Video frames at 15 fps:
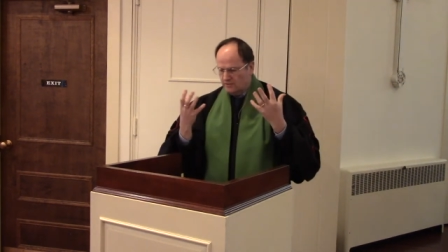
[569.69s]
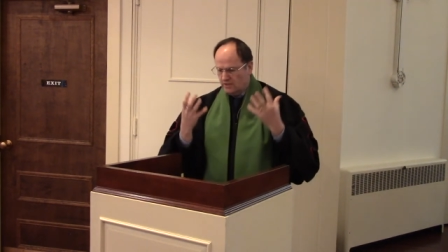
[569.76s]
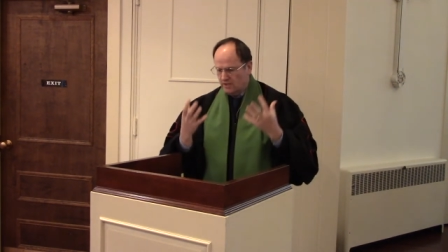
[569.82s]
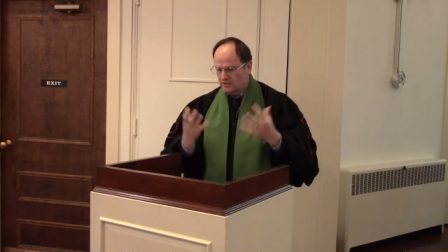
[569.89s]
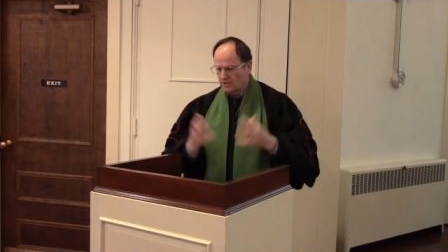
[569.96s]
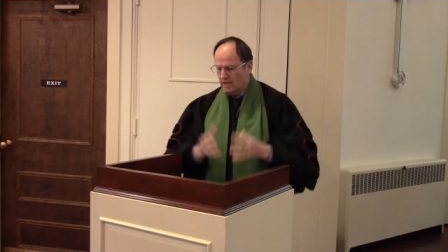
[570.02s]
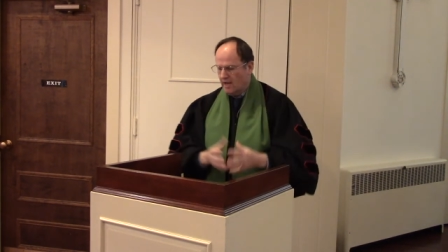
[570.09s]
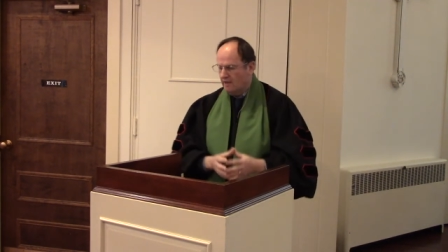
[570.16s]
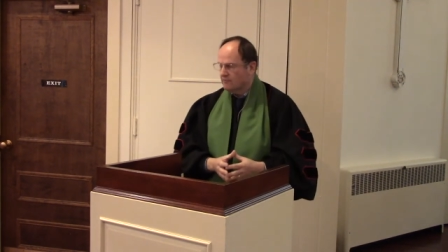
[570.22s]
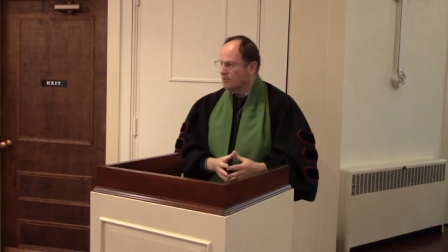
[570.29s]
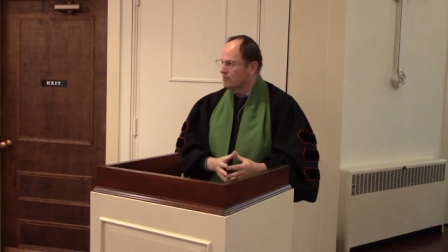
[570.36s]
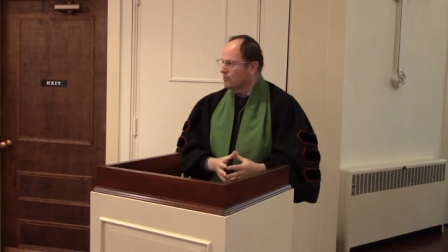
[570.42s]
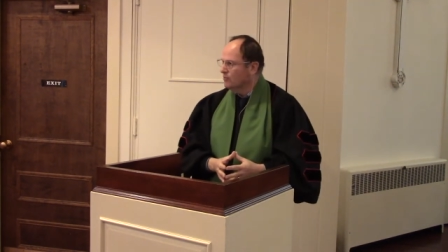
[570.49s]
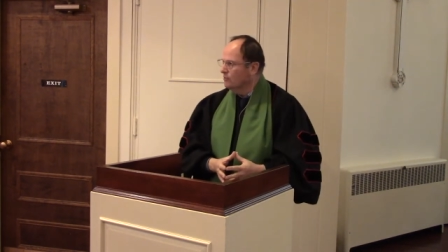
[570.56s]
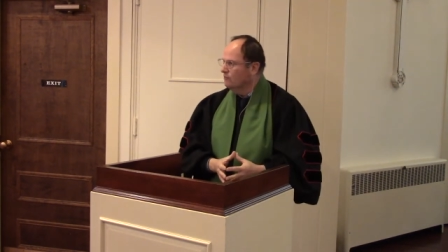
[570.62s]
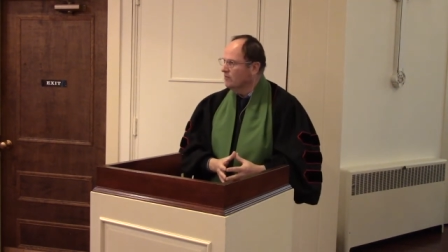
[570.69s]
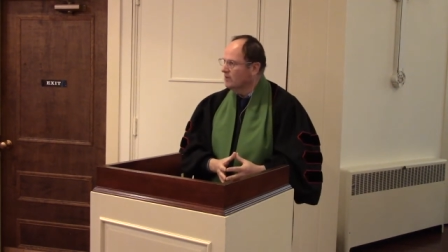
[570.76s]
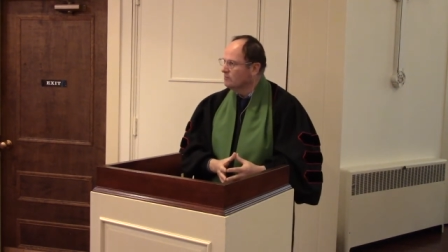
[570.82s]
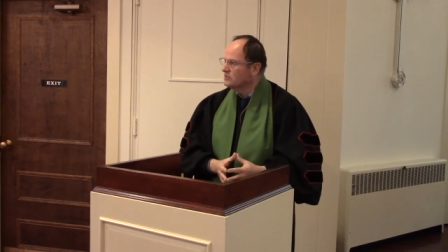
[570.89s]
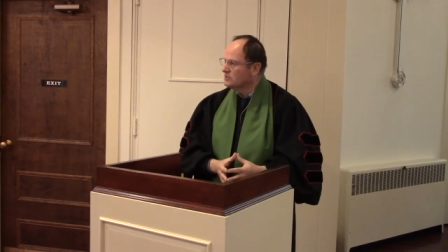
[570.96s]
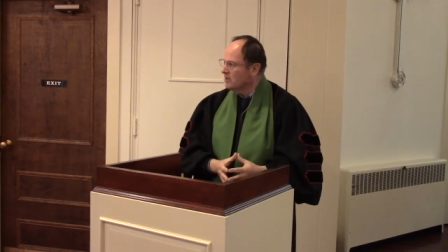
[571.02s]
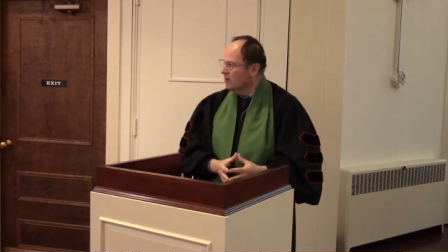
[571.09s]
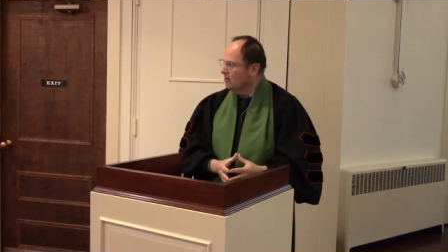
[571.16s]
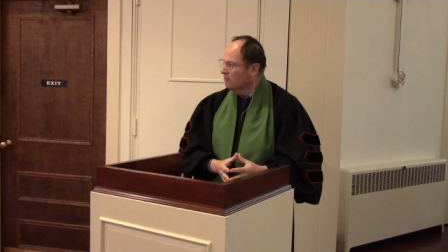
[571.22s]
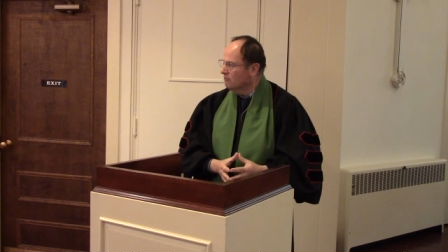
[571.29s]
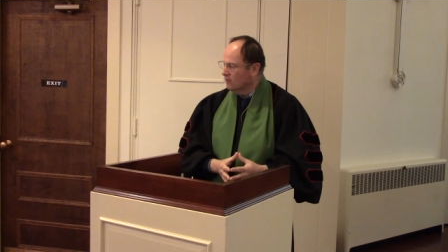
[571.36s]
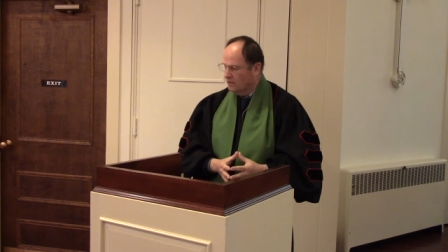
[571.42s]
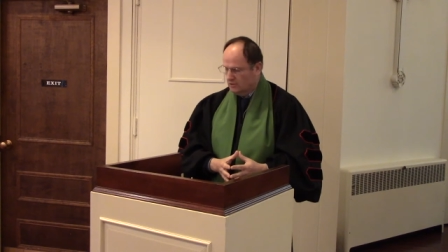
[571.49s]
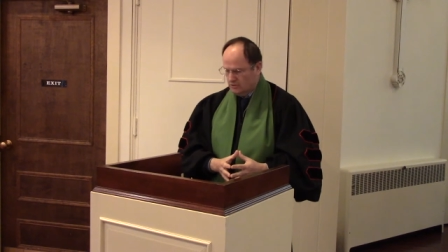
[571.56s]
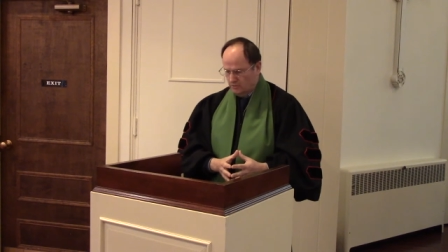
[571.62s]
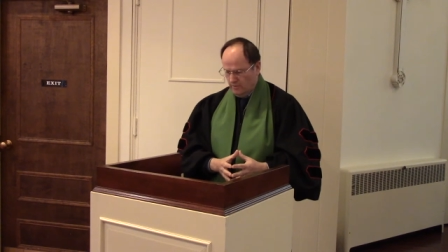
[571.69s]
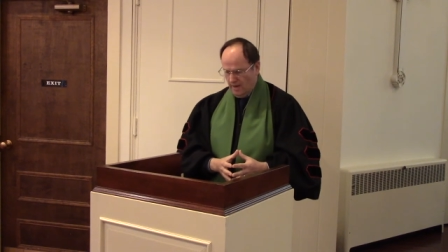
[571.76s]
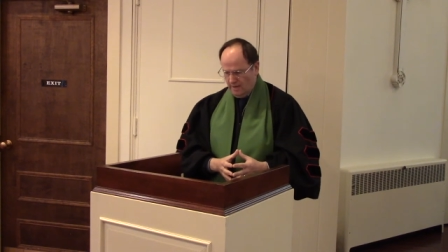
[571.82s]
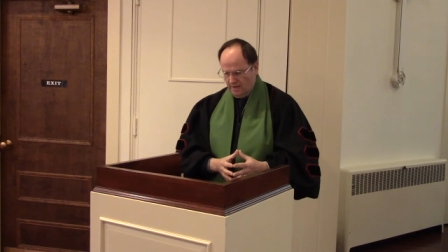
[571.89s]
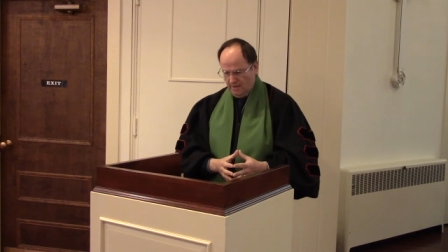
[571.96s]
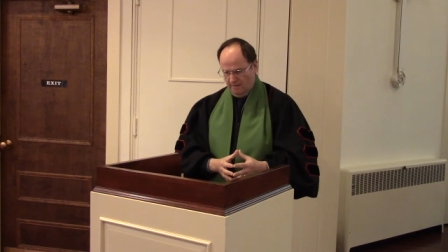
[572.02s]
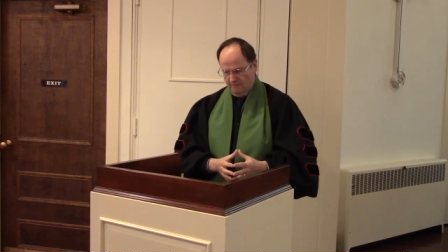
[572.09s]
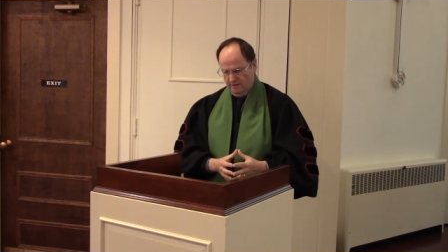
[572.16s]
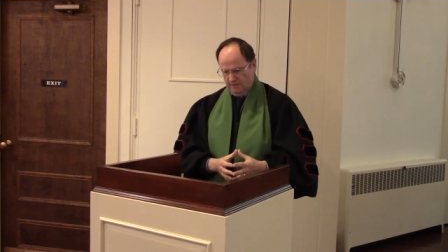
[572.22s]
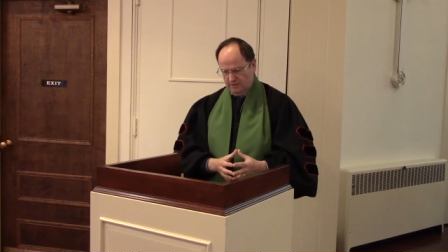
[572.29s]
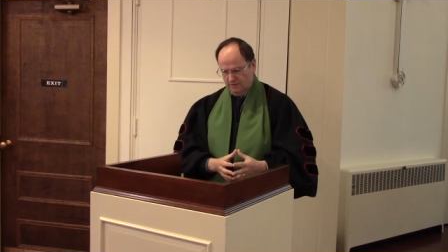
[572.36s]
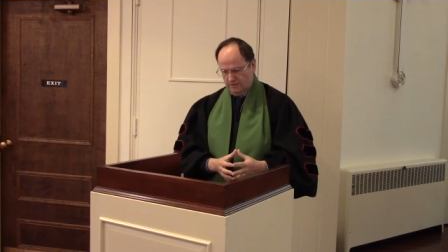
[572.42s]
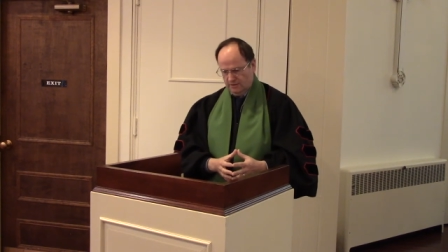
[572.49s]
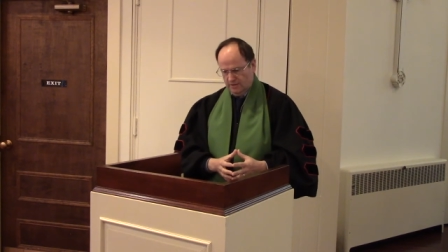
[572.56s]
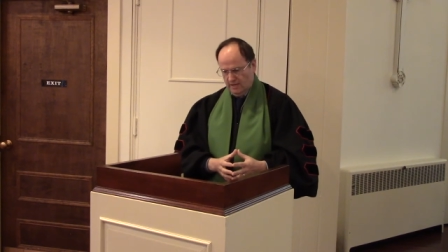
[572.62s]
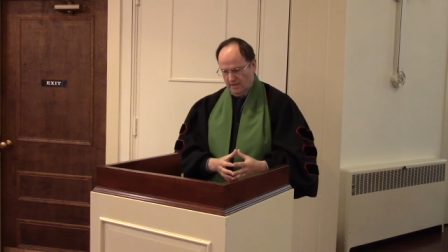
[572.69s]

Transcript: doesn't have to prove himself to any of us.